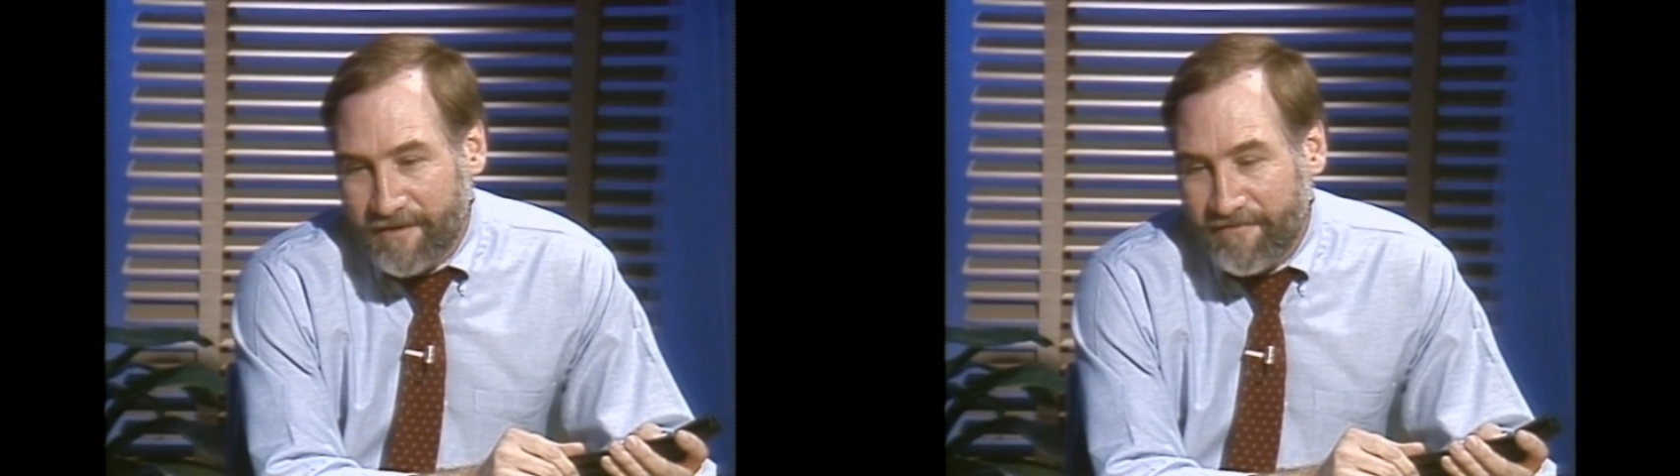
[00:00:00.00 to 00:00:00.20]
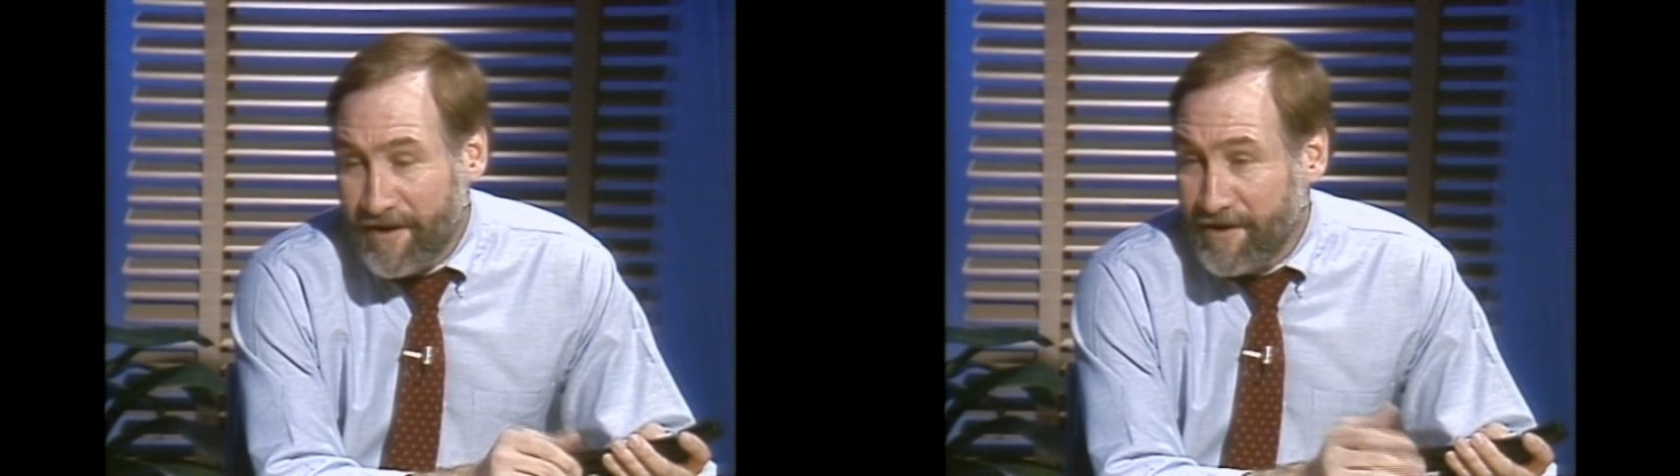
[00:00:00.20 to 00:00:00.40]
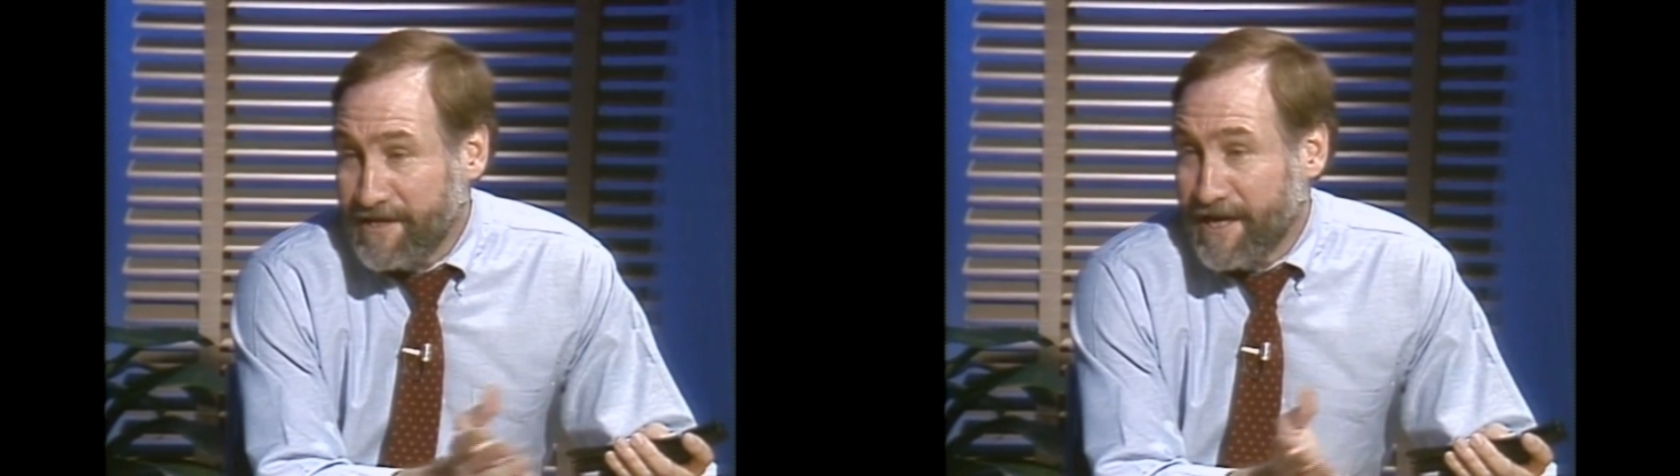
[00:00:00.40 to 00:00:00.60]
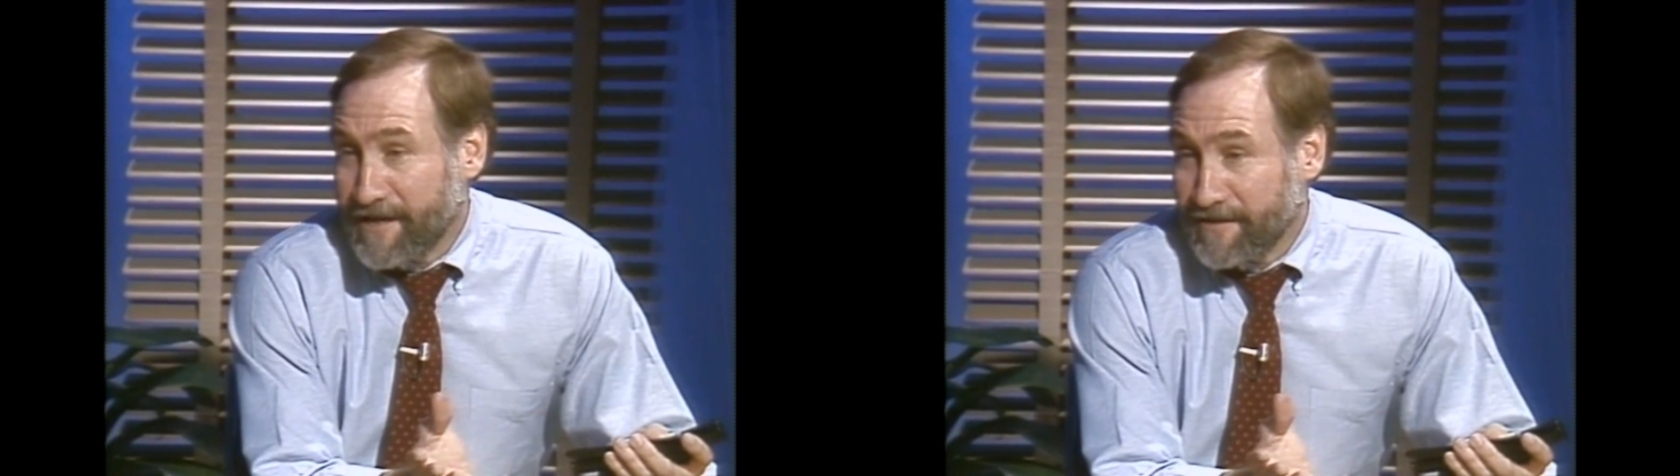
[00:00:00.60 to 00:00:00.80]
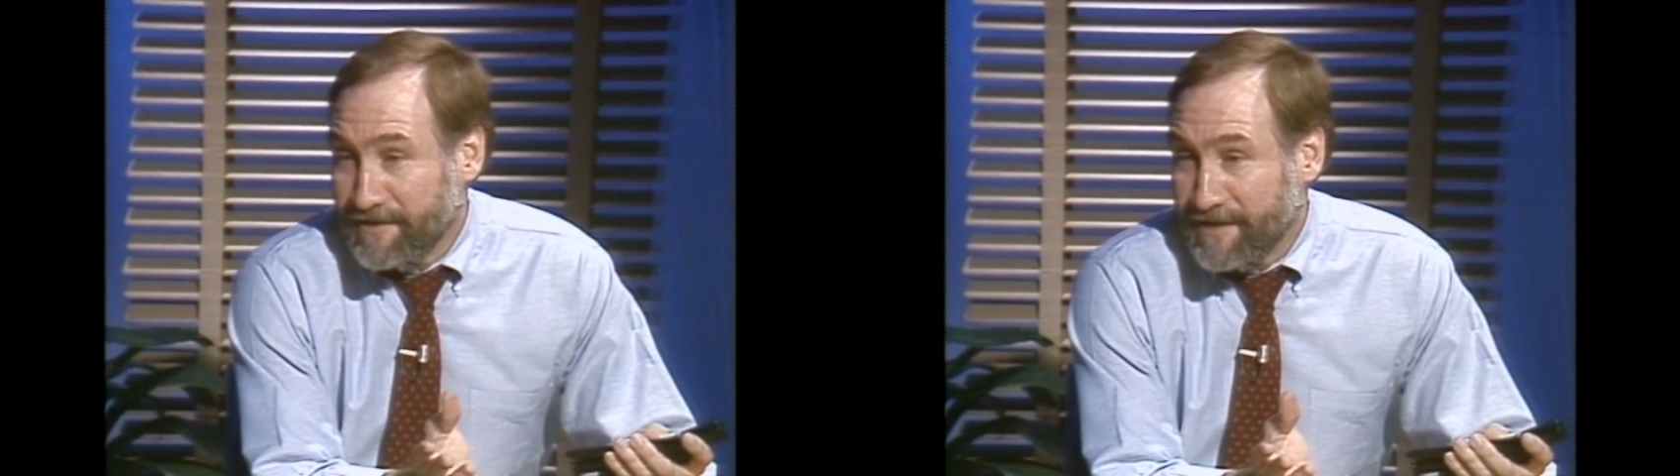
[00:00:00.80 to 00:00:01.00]
fairy
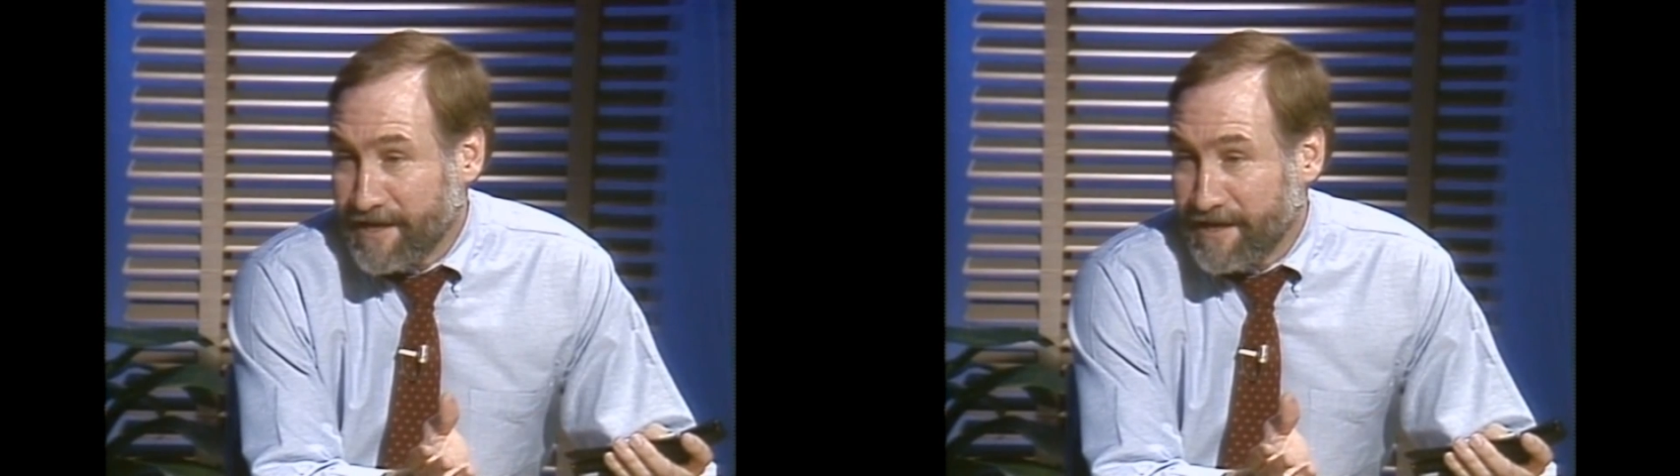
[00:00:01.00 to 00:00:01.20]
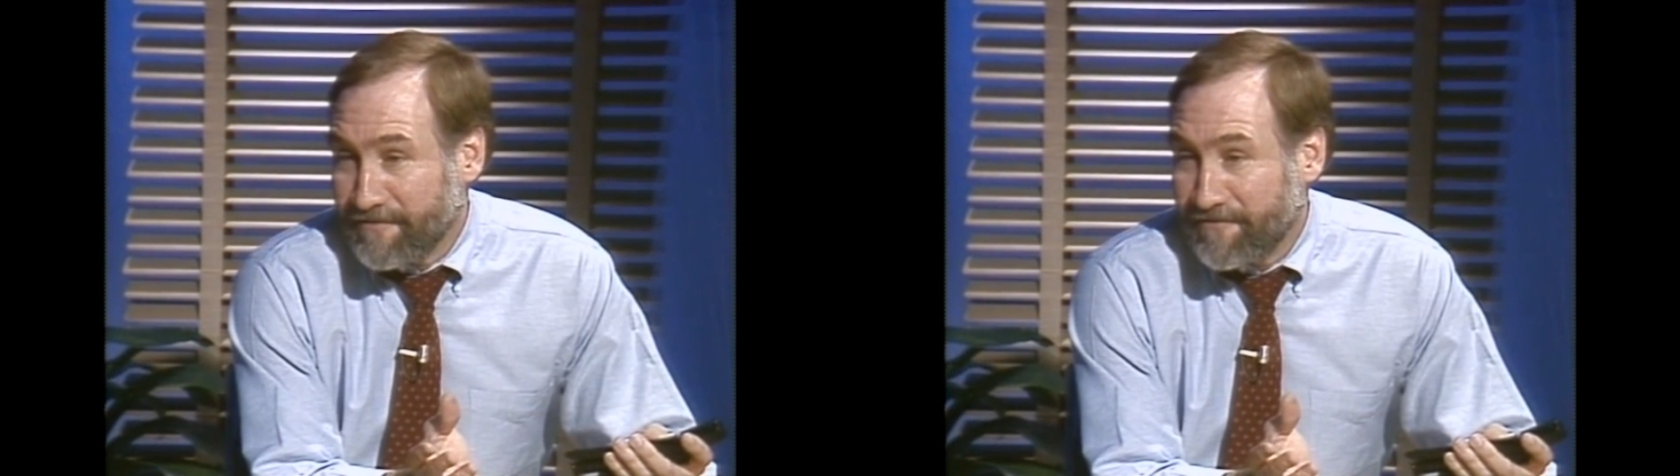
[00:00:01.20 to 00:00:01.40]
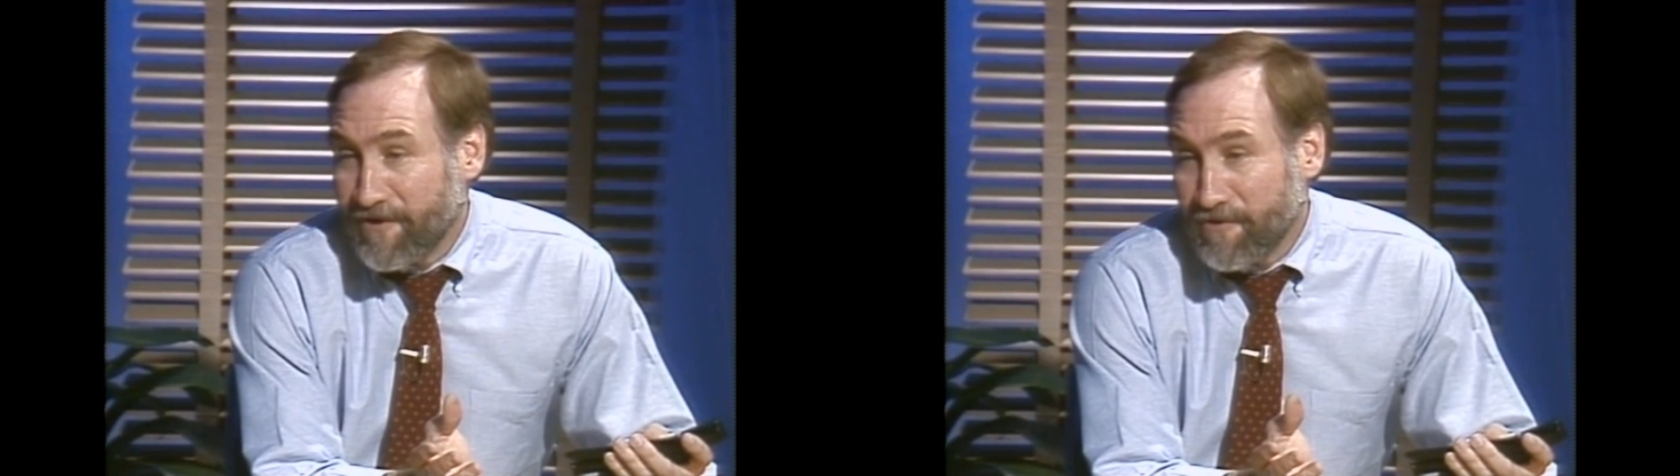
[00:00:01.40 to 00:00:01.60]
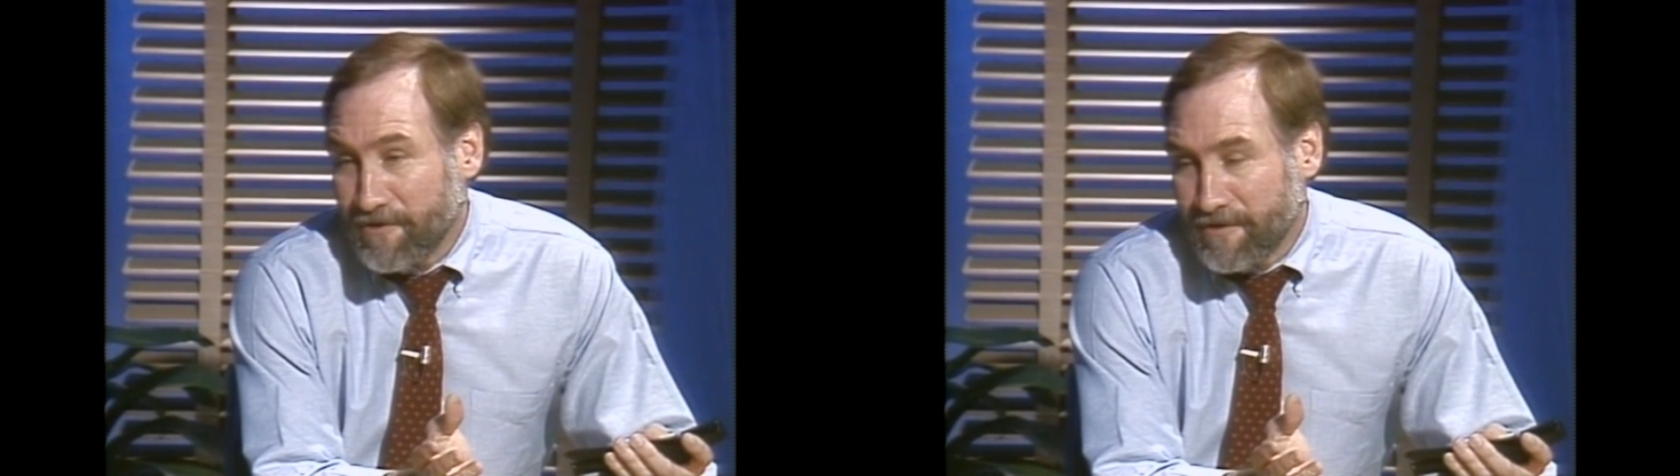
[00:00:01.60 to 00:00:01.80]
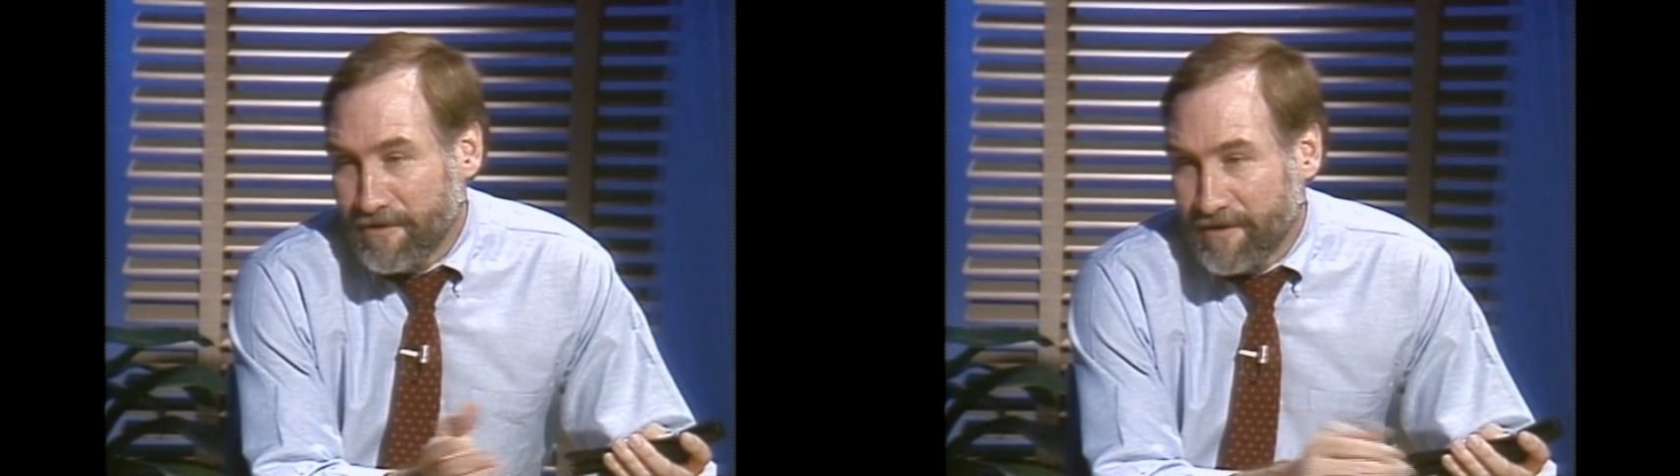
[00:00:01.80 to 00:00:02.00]
tales, and
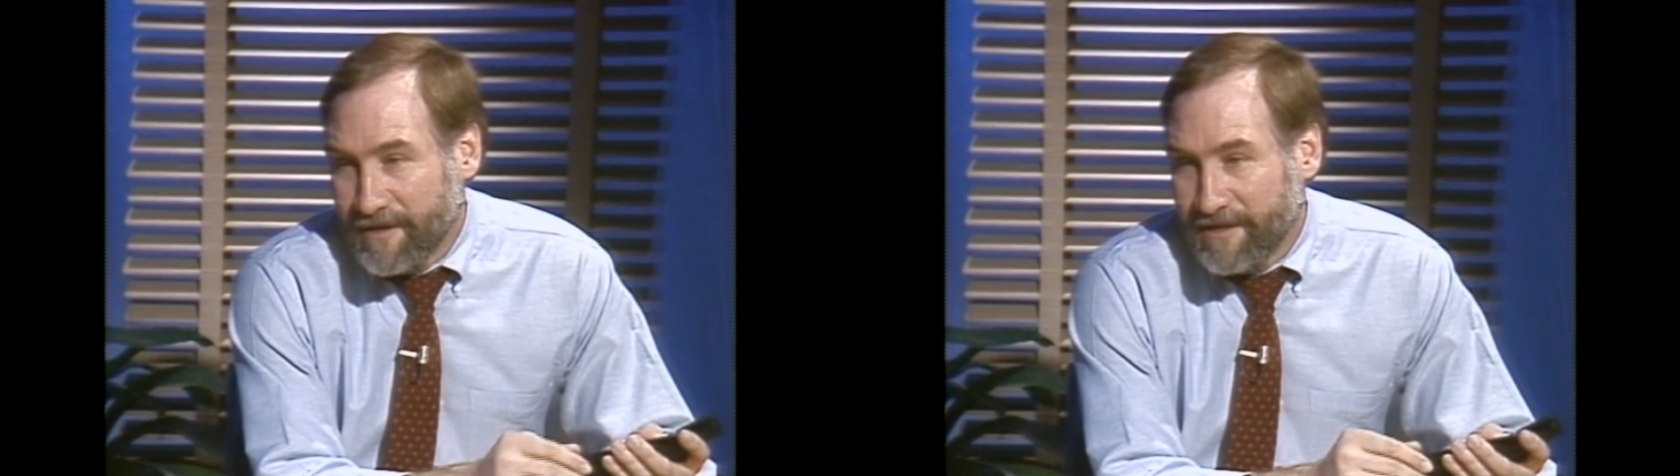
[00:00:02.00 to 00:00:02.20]
folklore